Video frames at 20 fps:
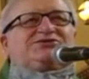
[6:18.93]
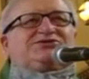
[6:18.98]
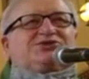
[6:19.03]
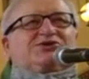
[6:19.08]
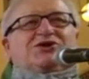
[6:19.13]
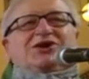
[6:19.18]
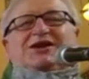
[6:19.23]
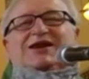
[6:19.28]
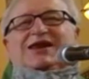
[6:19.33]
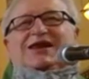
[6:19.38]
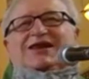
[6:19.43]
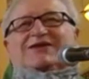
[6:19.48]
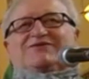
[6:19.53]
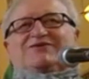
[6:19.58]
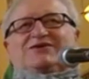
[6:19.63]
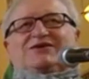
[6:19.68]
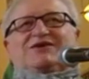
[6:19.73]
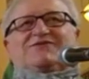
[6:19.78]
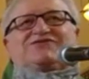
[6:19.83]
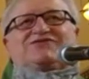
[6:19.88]
you're going to have
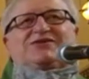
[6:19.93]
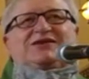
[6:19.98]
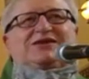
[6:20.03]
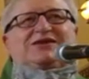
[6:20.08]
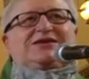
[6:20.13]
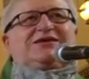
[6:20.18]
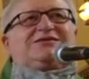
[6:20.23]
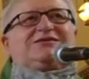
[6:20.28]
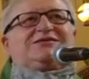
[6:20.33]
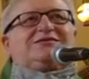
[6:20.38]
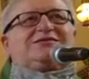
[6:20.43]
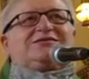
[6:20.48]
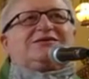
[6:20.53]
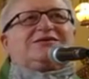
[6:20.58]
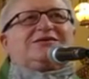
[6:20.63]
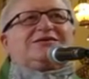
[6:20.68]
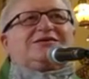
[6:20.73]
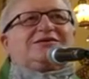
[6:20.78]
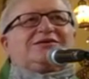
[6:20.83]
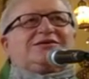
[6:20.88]
enough to eat.
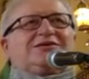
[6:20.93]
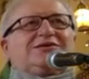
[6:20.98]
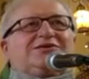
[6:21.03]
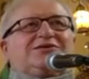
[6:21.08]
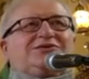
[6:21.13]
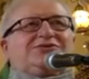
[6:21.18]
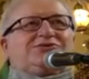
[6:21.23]
You